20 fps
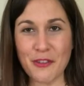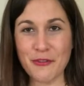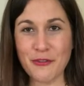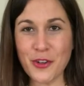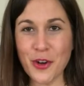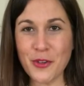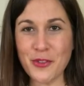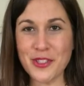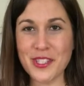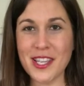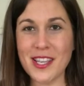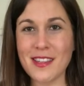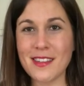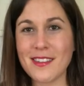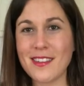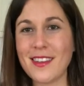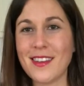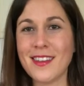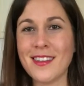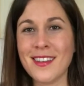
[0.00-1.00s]

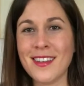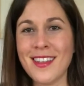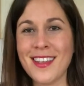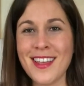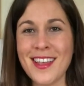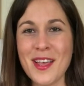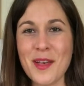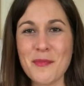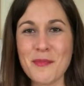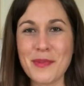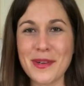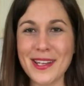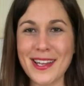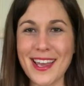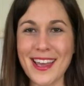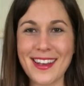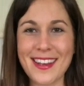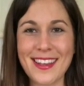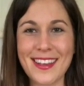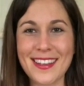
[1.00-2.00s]
frozen
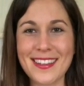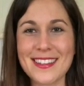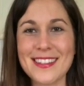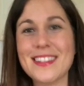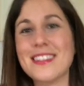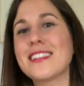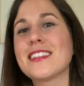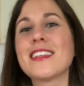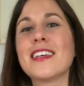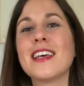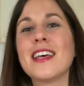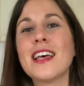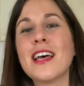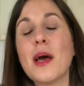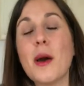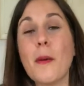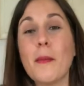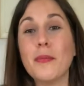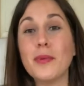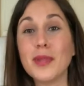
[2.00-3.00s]
bananas
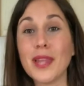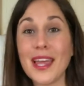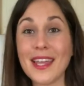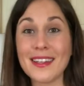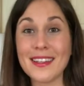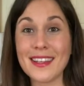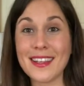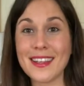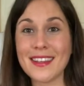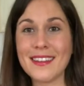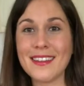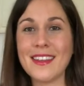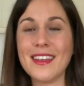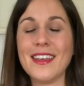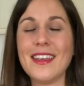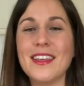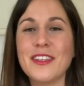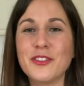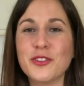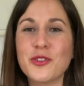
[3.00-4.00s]
blended
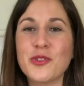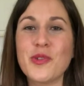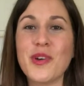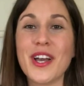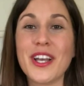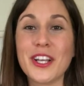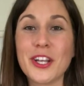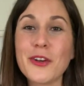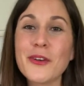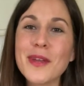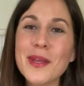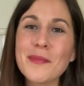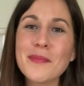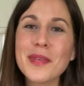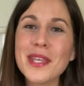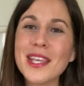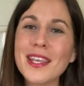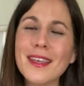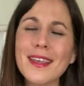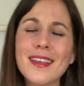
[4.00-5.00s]
into a
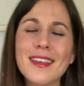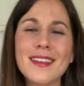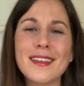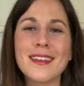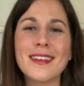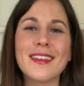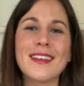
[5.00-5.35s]
creamy